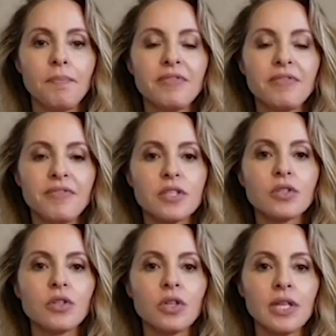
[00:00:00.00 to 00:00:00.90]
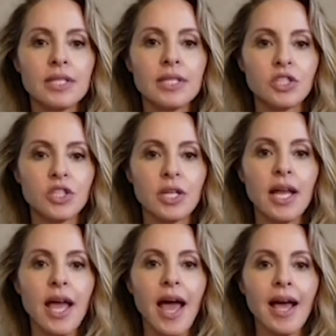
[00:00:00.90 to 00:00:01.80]
my physical condition
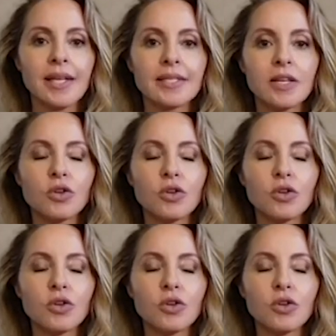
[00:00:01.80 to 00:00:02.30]
has